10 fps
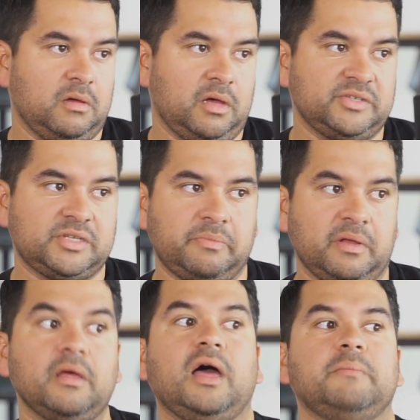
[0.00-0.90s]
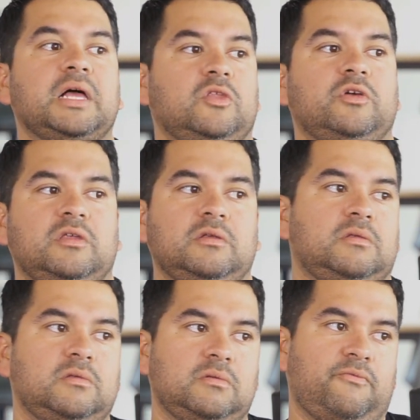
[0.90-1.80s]
I said, but I'm not looking
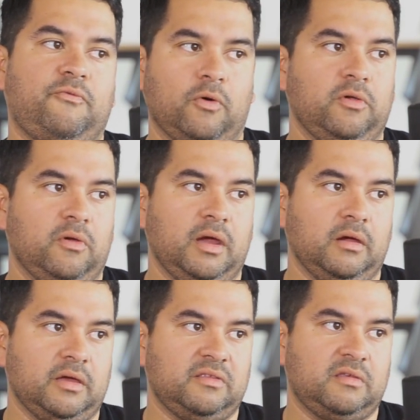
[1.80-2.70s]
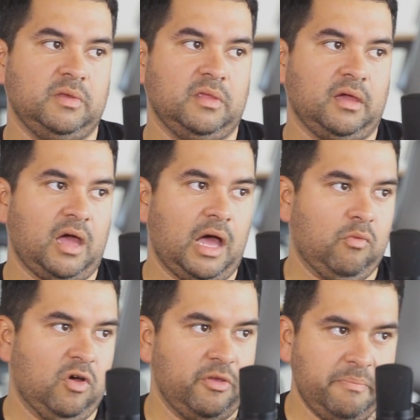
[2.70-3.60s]
for your haircut to be like, I
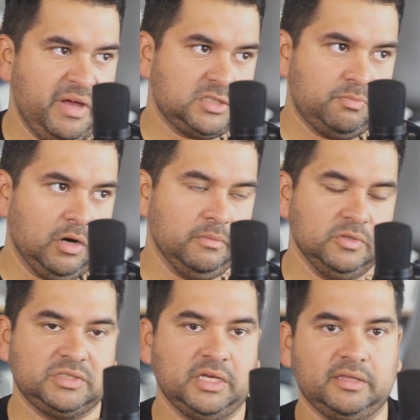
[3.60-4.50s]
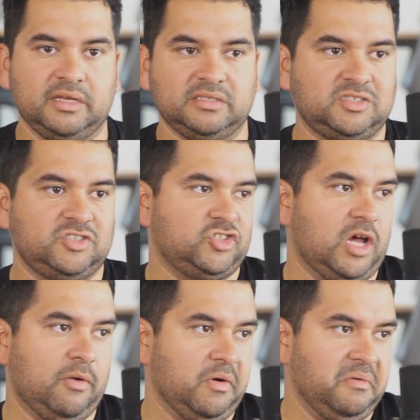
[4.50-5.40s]
want the best barbers. Like, that's just
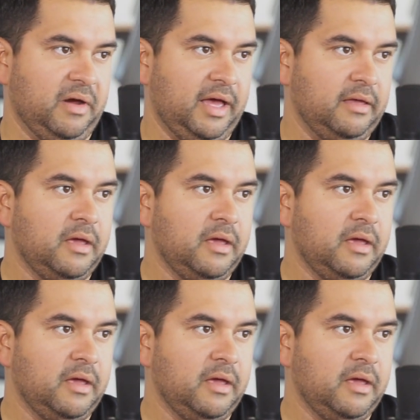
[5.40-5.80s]
not where we're at.